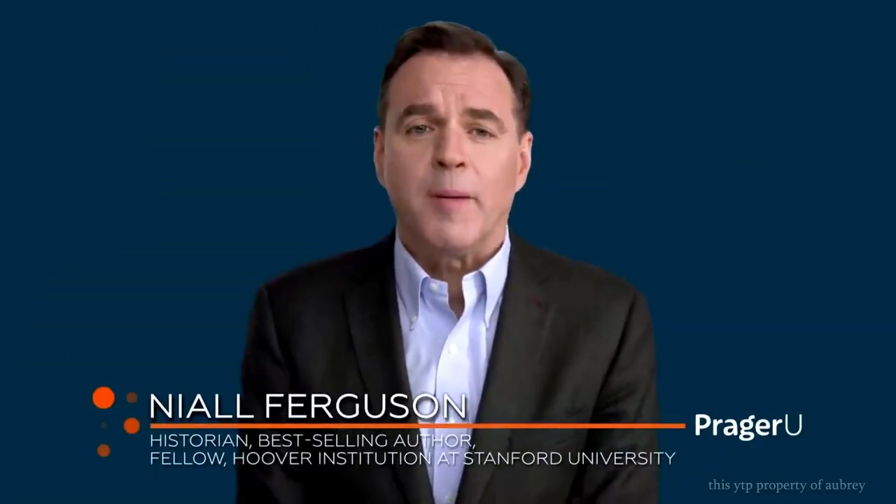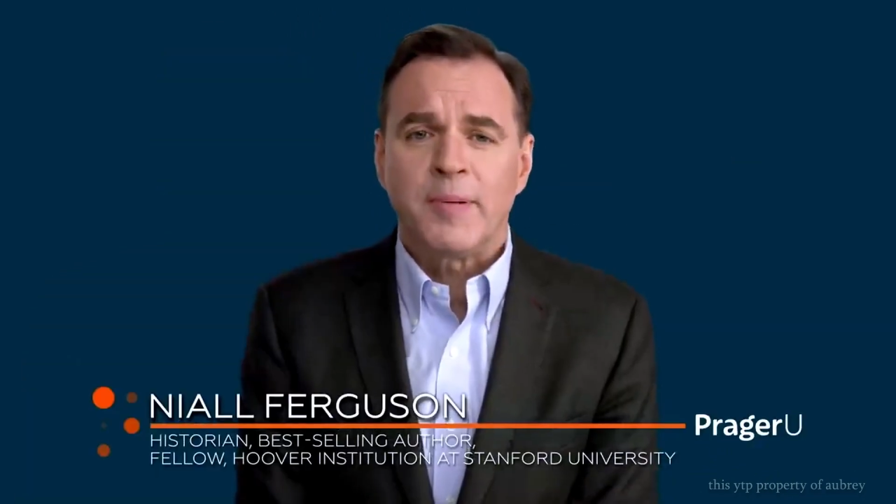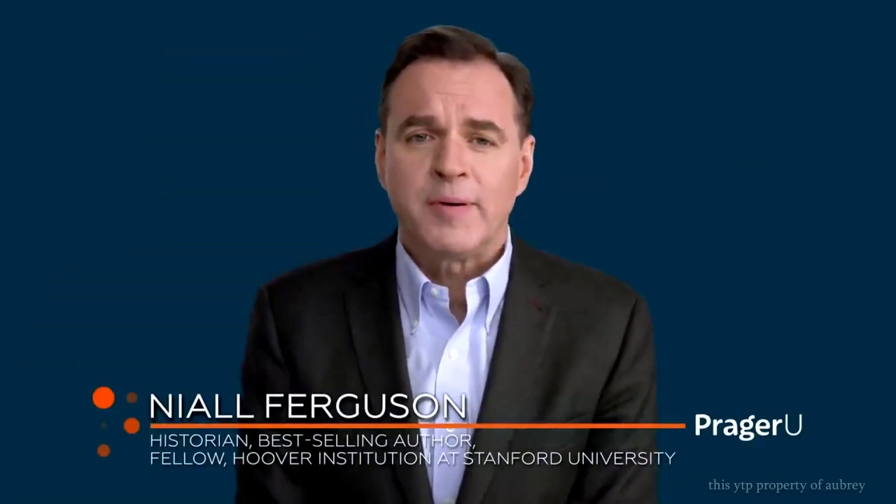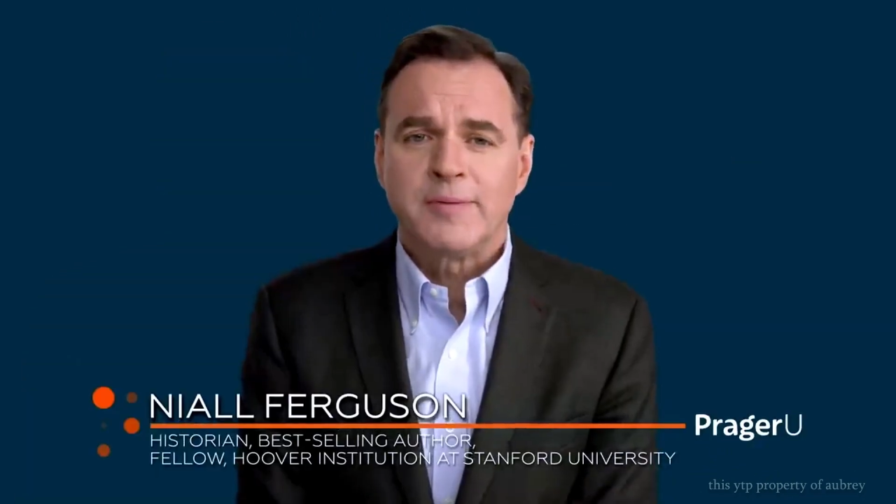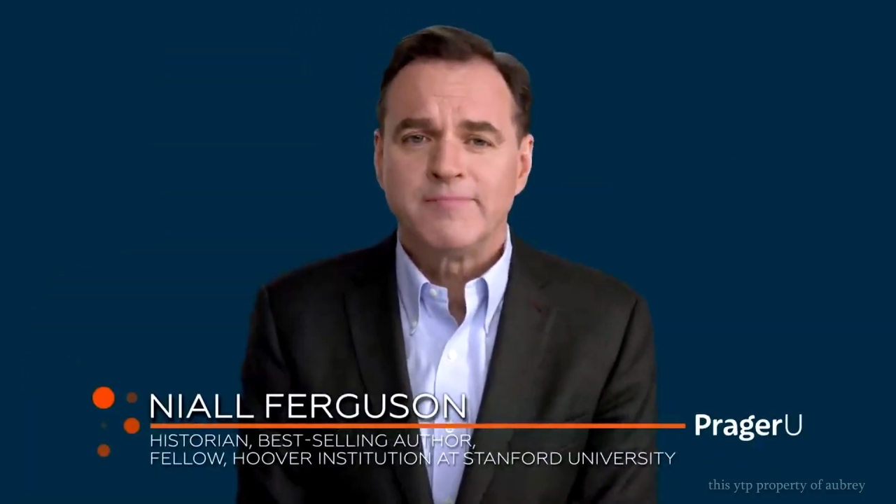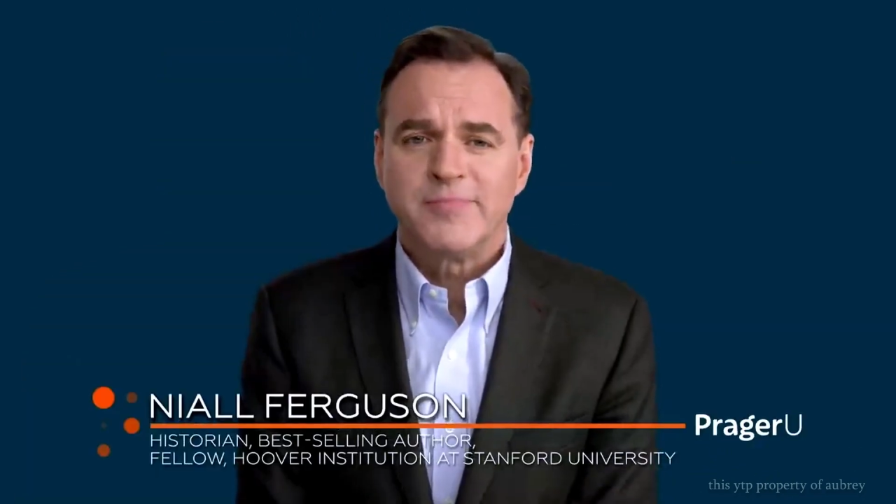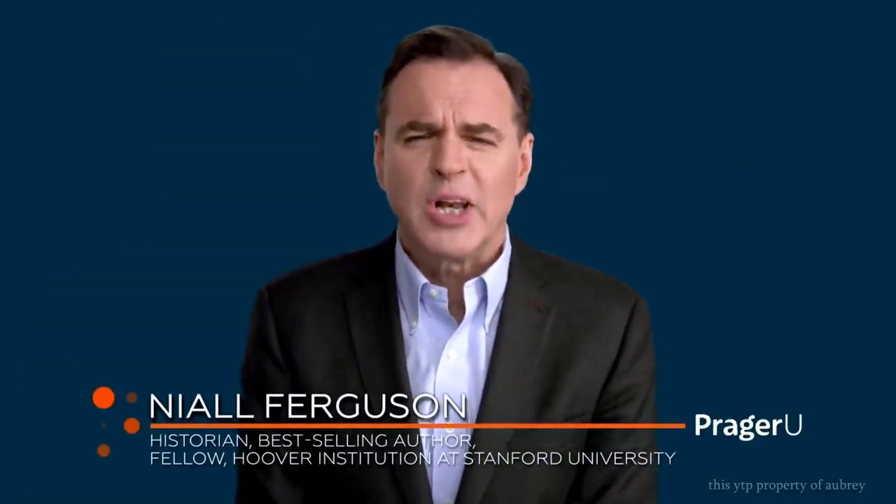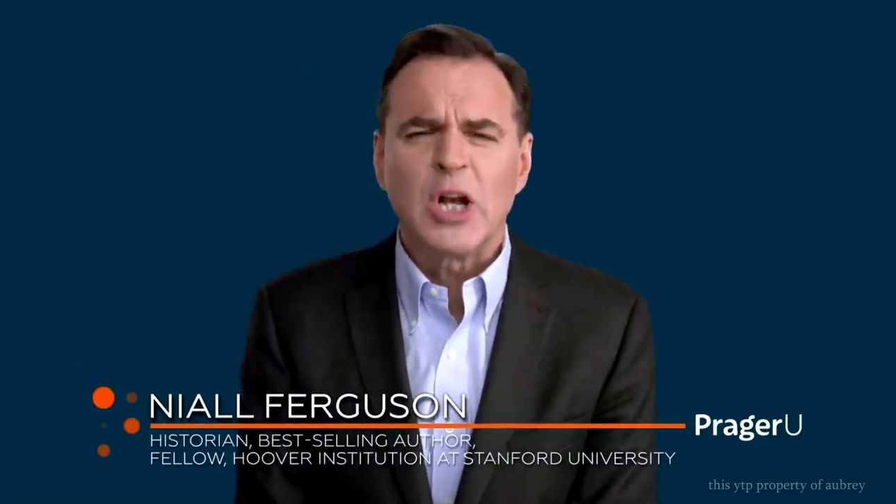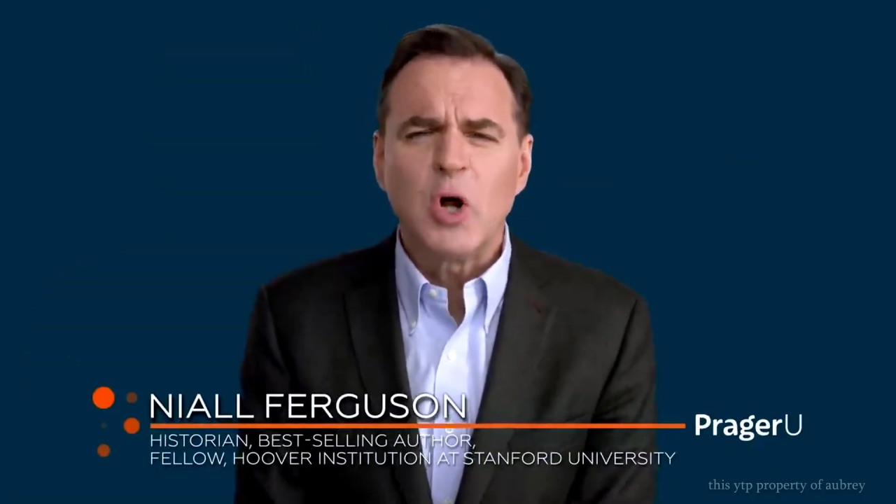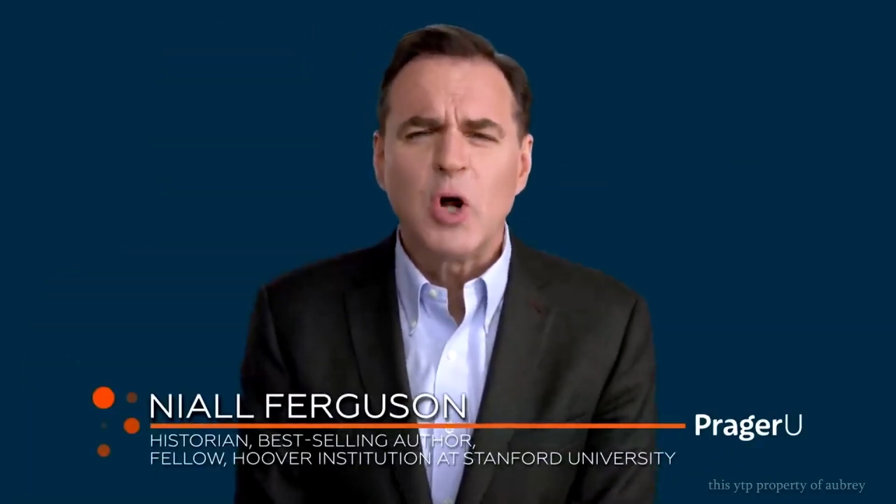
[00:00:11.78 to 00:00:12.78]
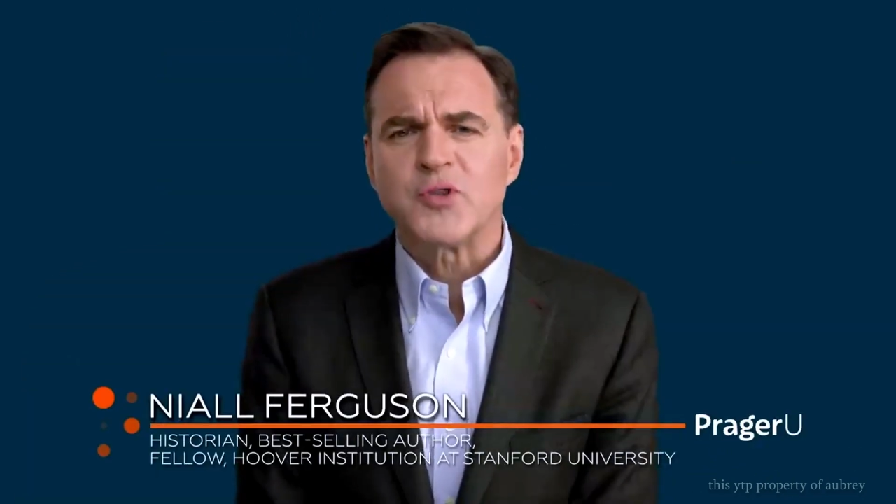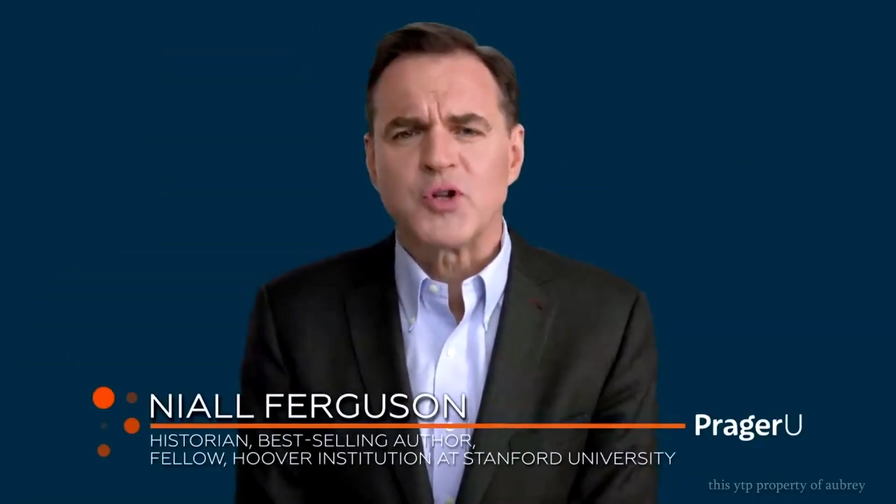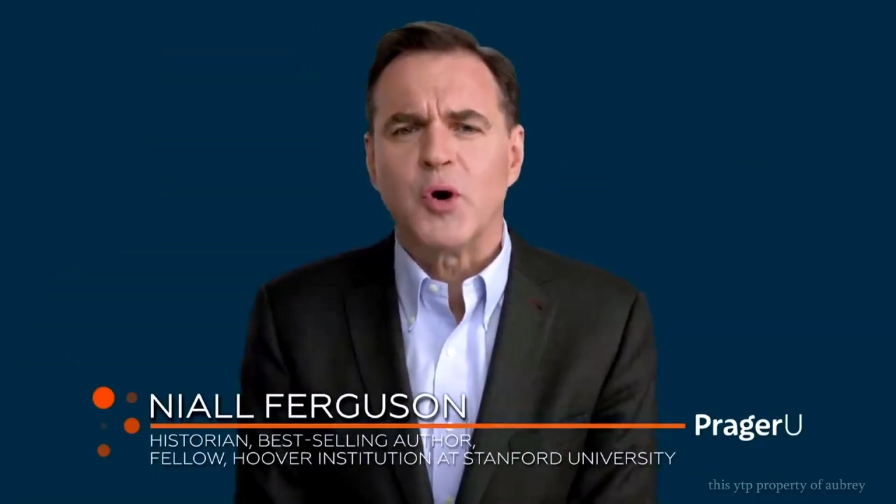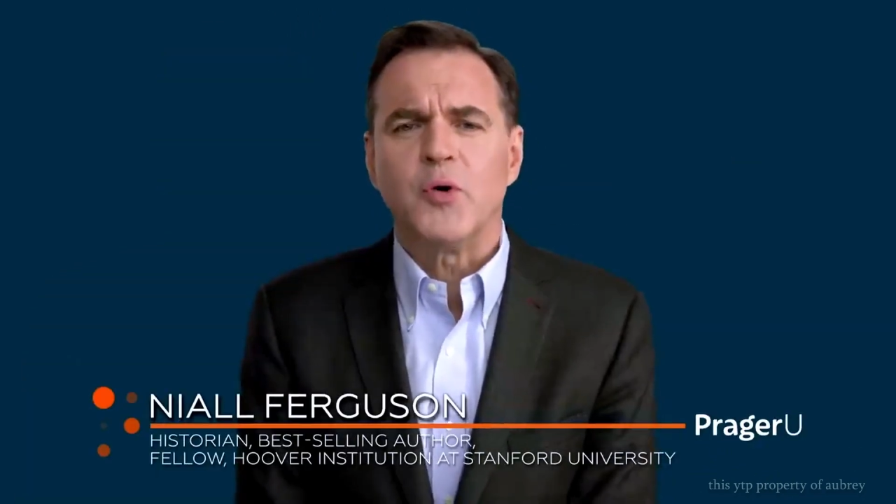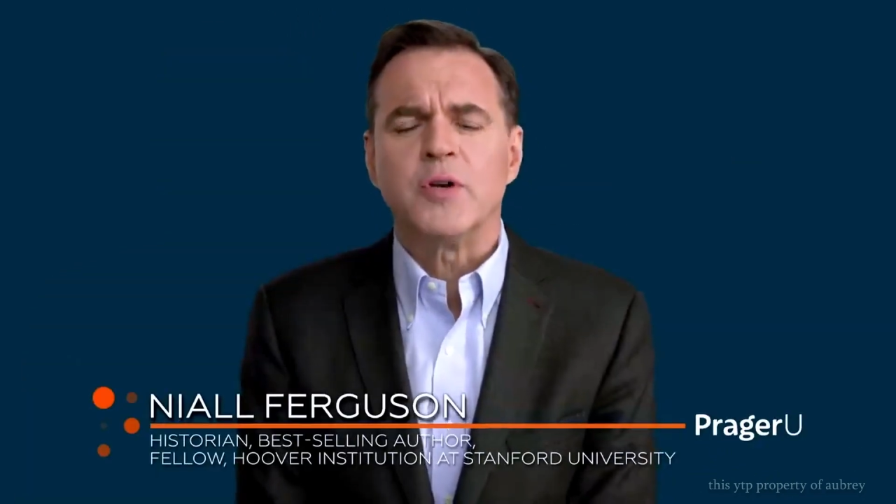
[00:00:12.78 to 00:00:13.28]
up, the
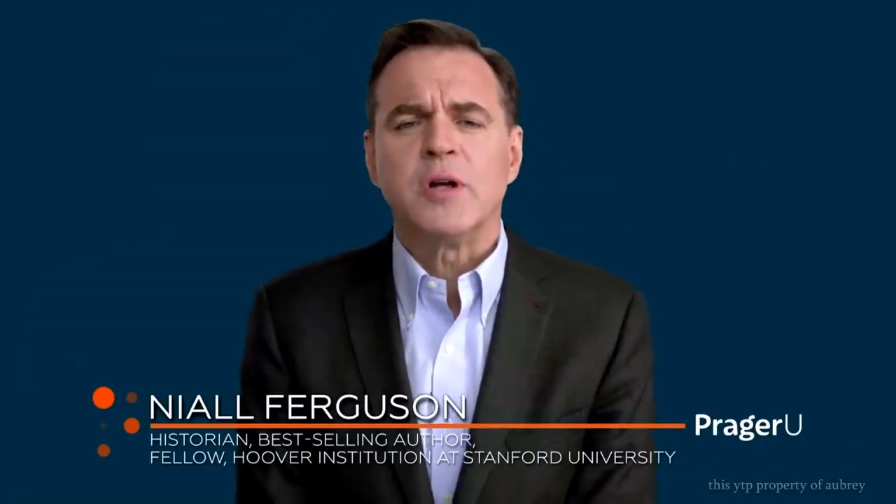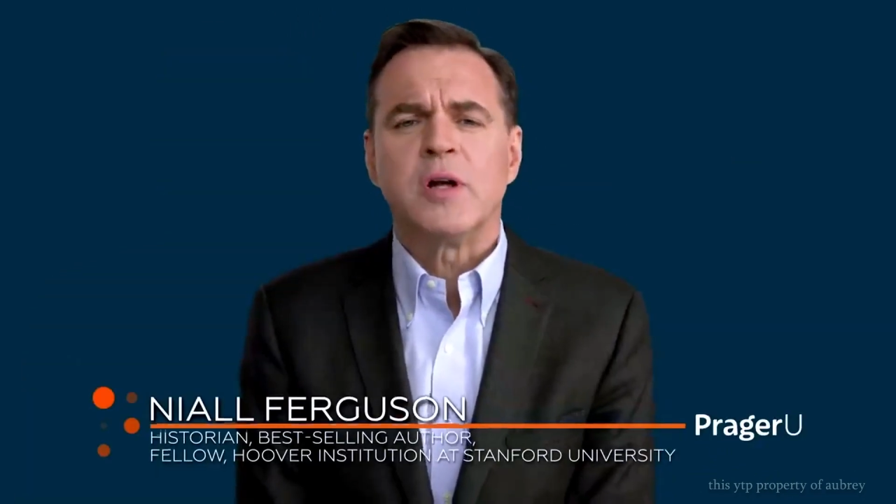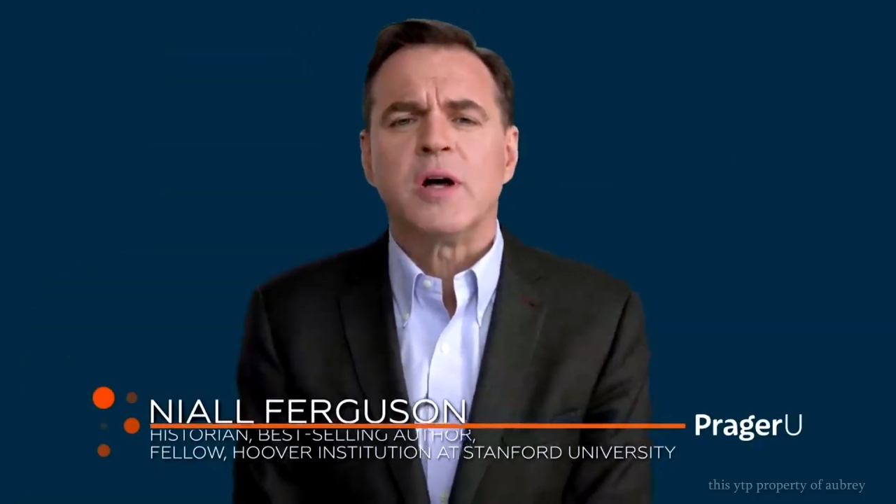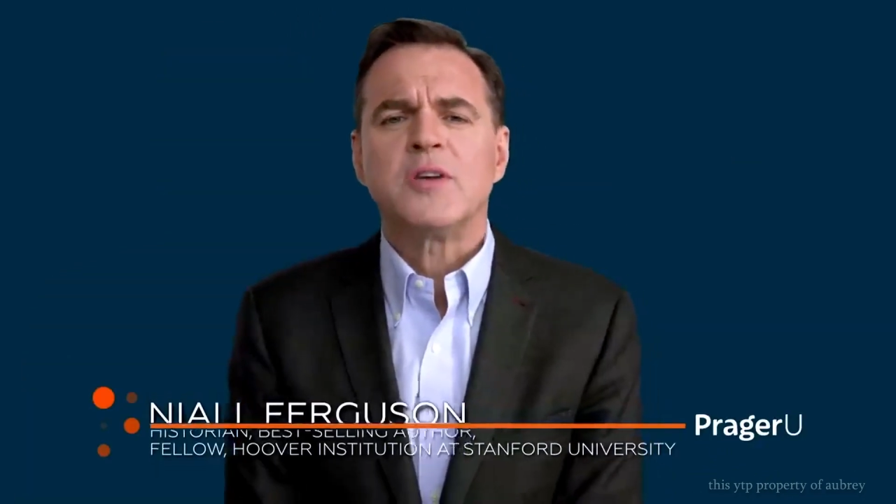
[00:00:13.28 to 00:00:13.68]
was known